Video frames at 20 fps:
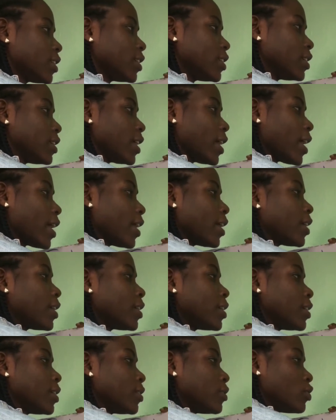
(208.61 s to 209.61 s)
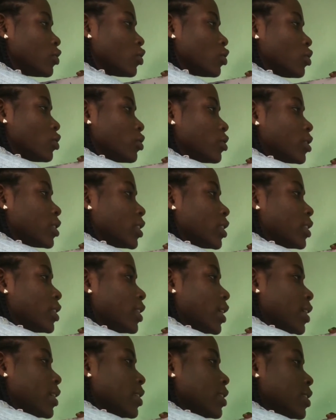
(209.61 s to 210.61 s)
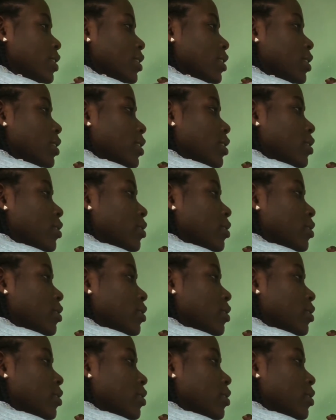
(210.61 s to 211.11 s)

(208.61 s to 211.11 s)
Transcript: Yeah, your stocking density,